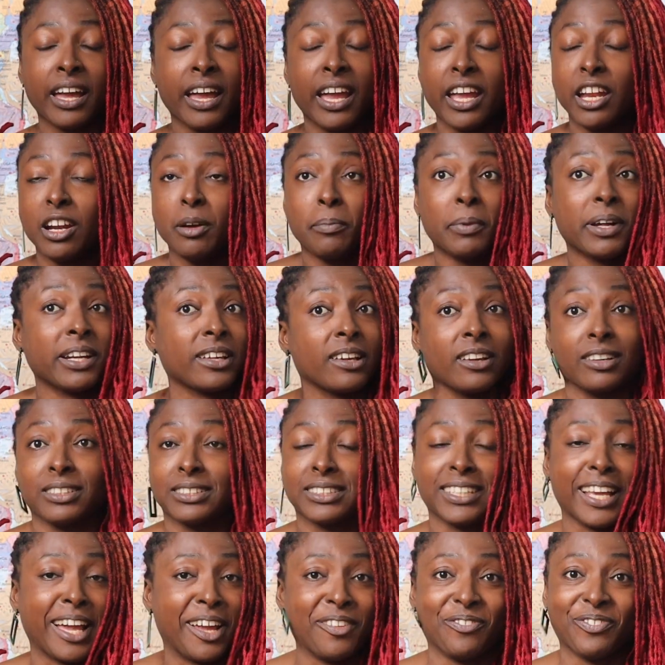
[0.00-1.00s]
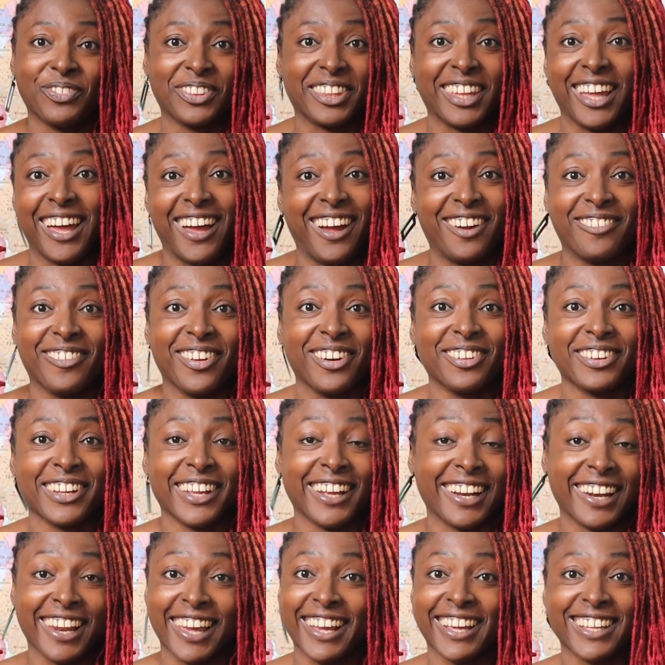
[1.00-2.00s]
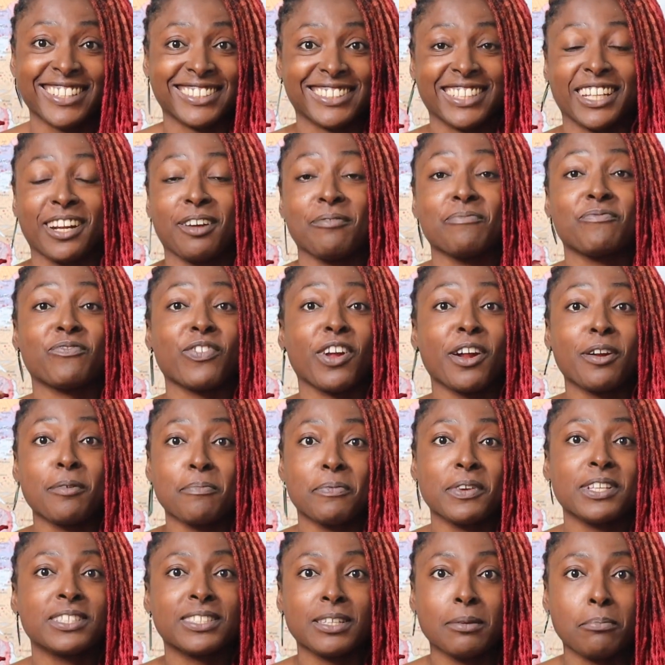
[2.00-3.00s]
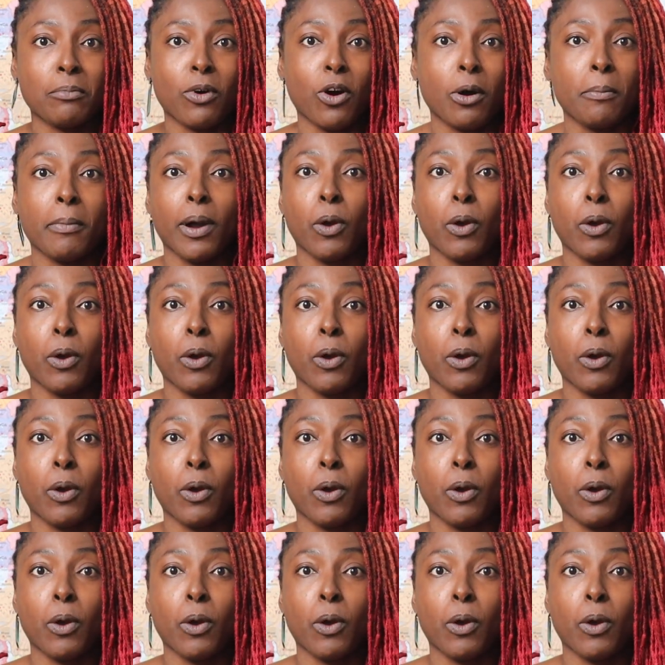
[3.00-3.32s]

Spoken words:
Ain't nobody got time for that around here. Like I said, I'm very busy mom.